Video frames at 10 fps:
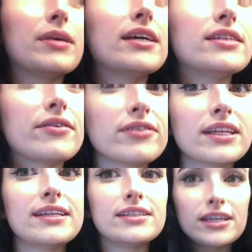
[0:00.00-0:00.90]
It
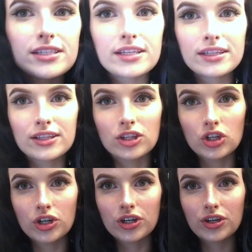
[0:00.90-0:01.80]
definitely doesn't
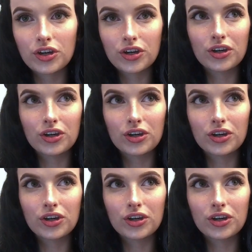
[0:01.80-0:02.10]
look